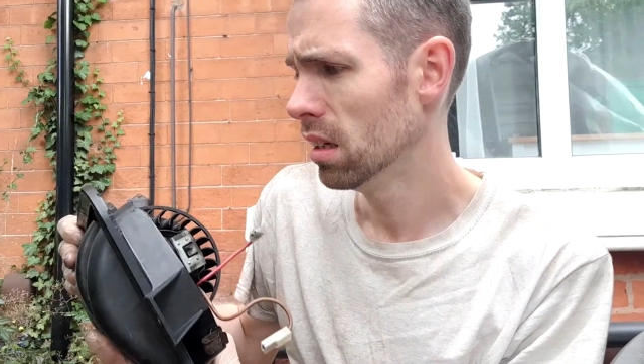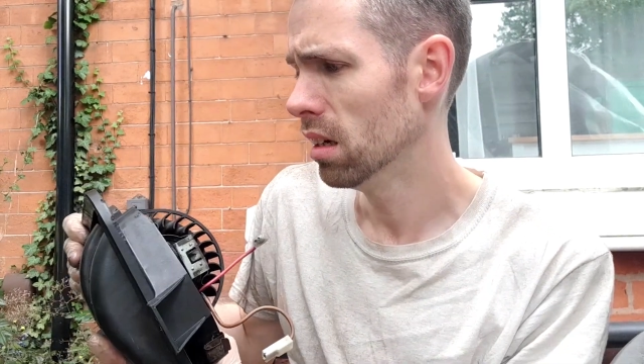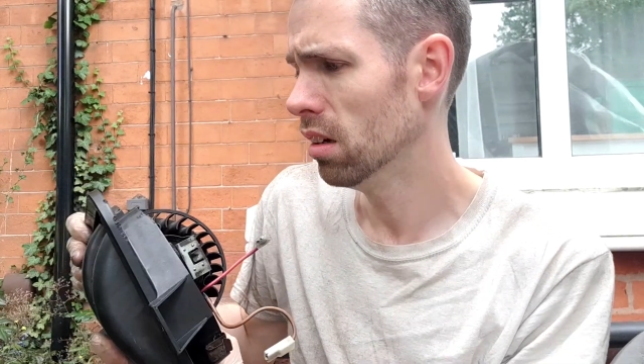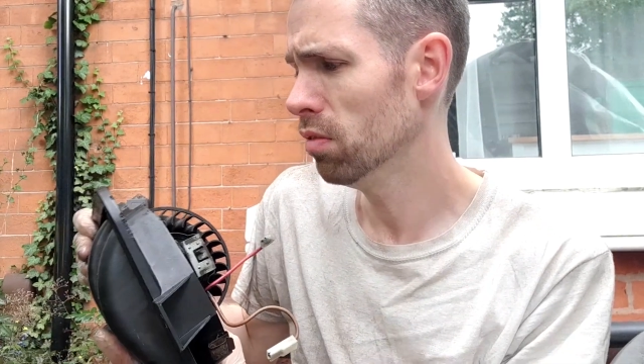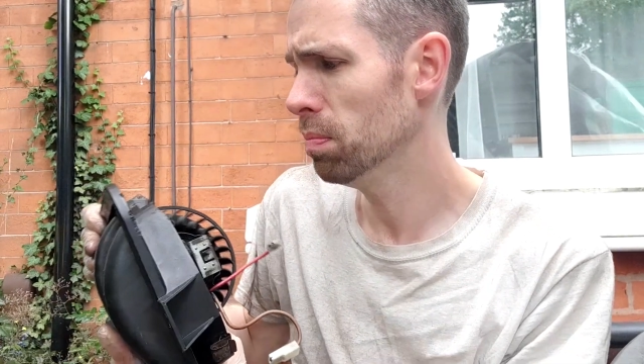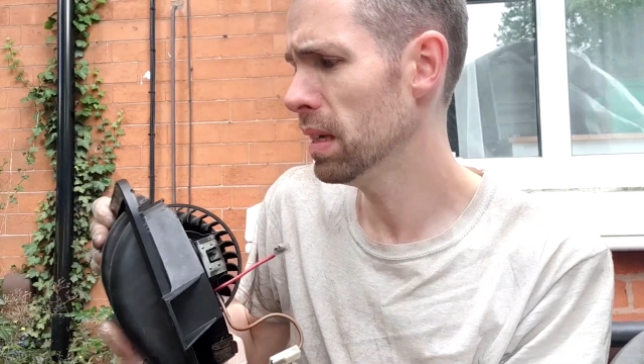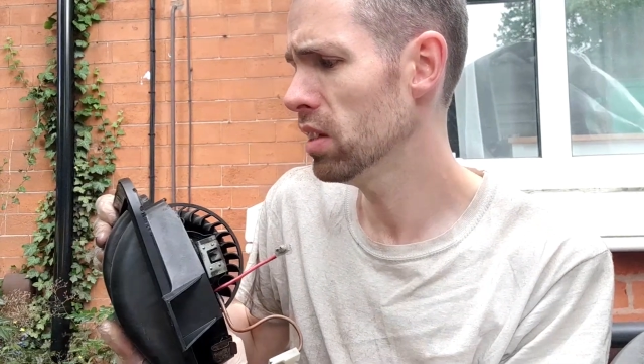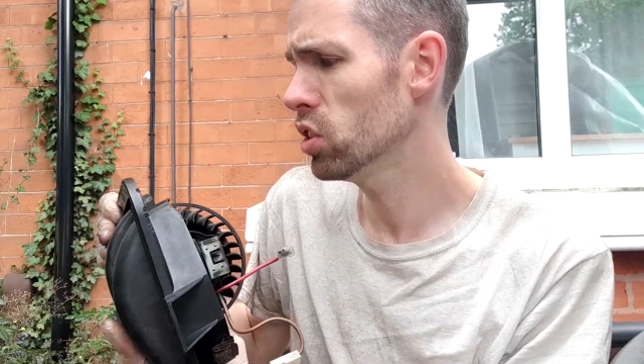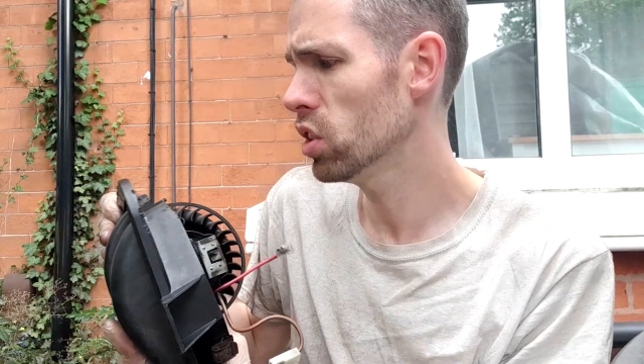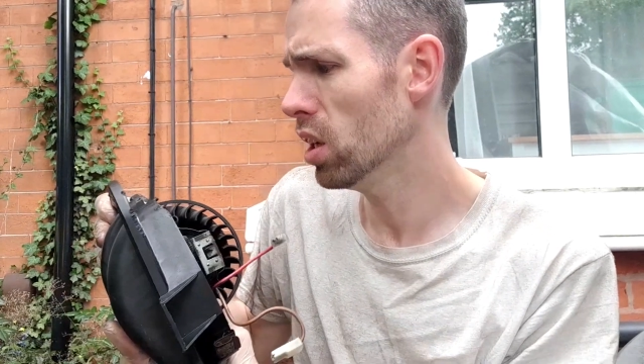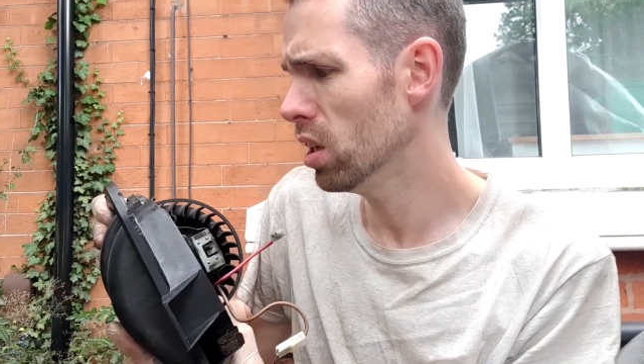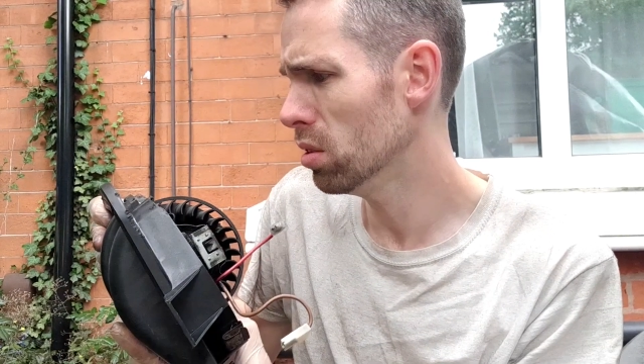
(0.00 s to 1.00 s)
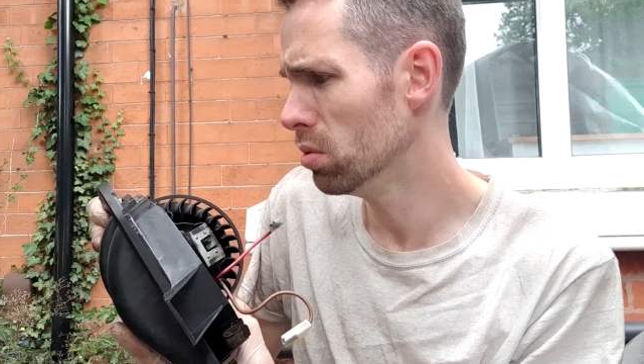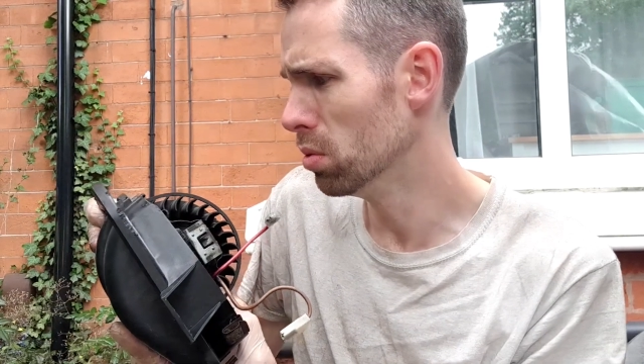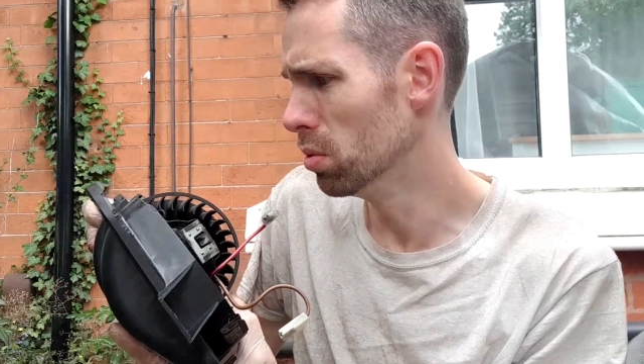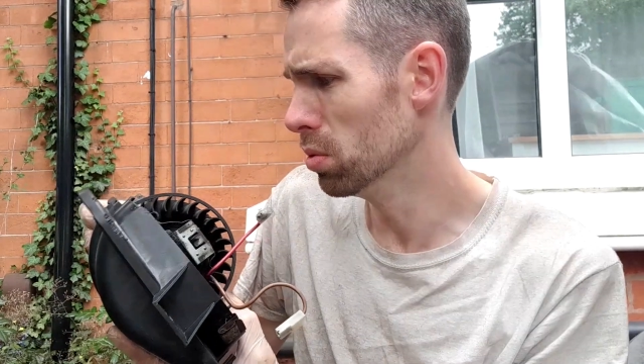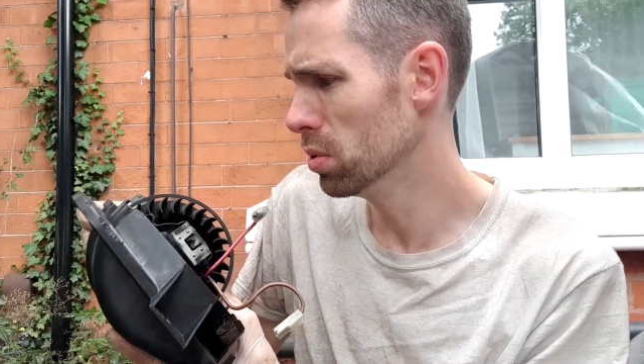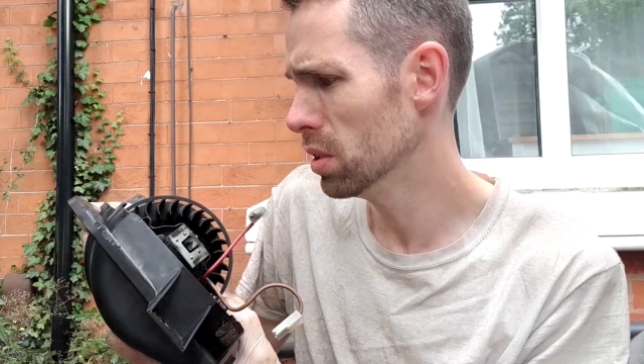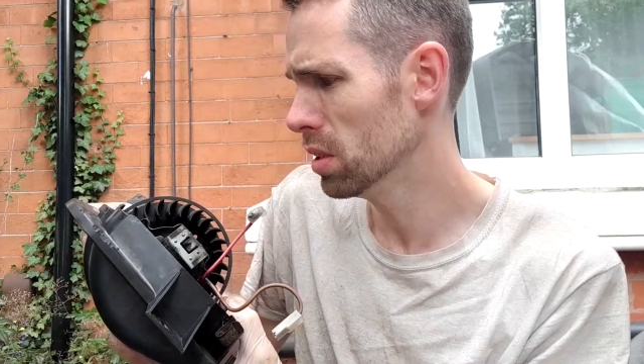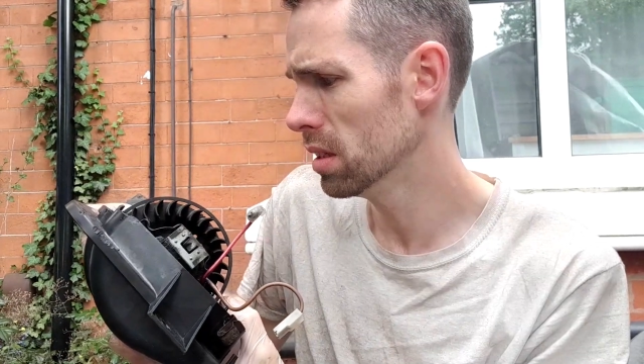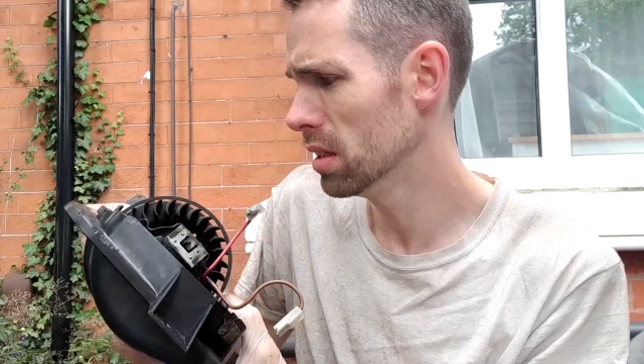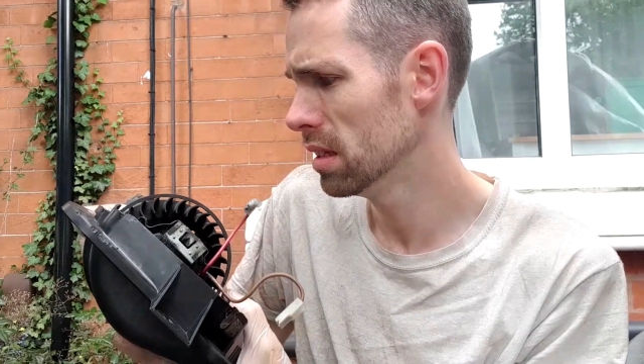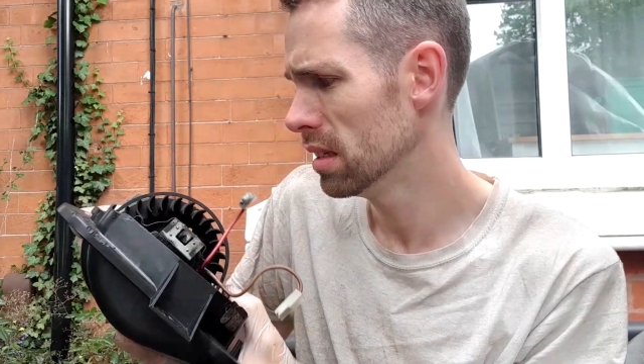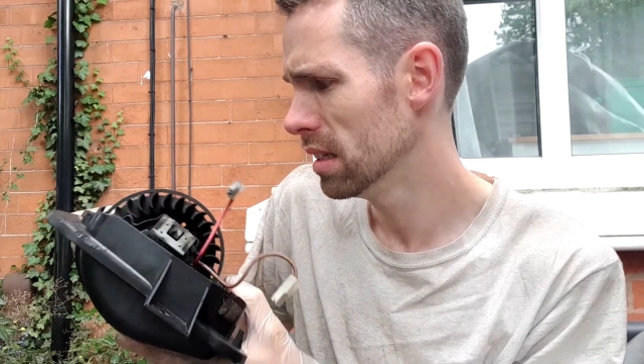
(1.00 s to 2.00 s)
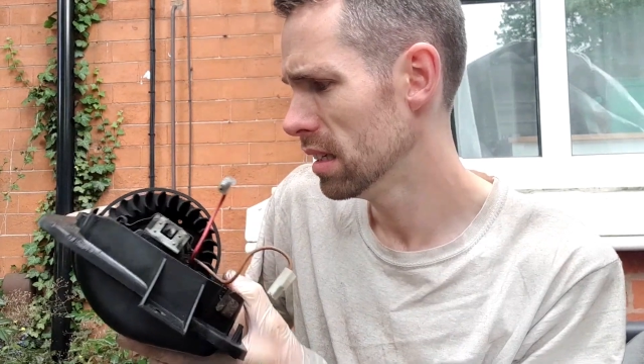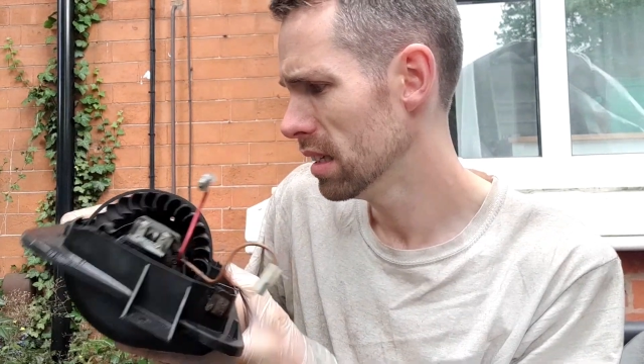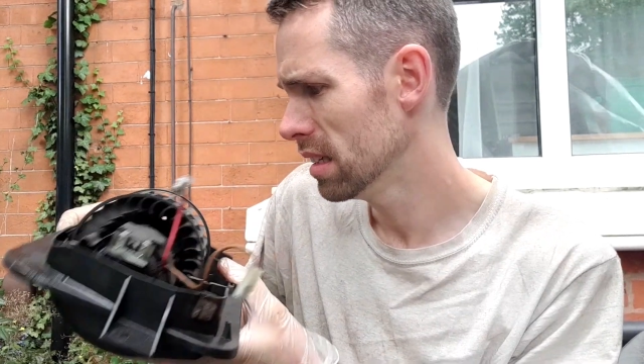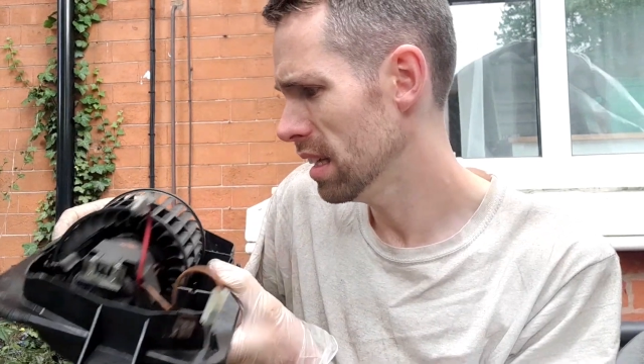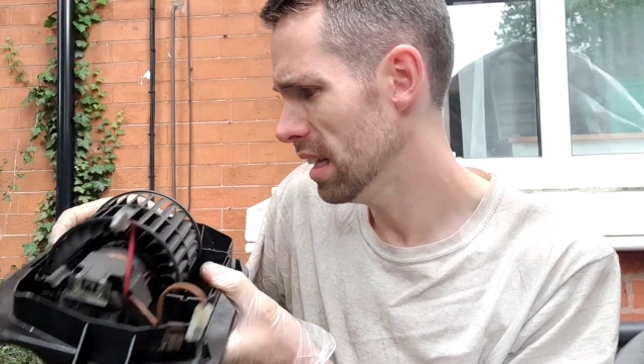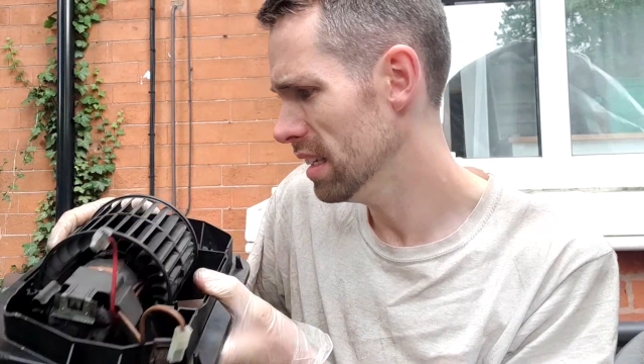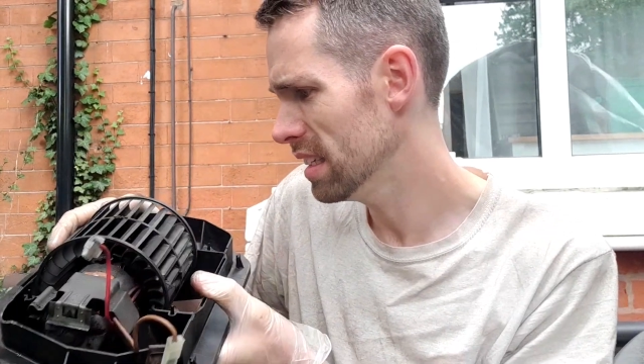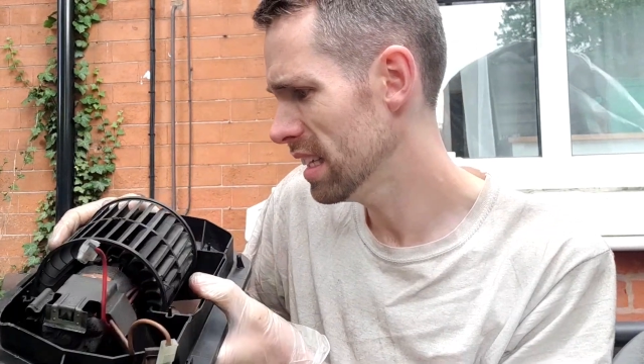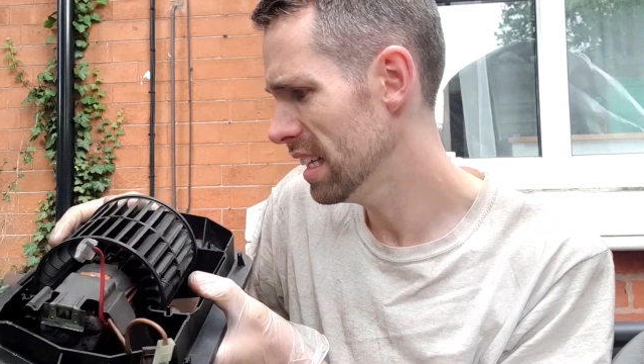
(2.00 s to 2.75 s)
I've been told that it's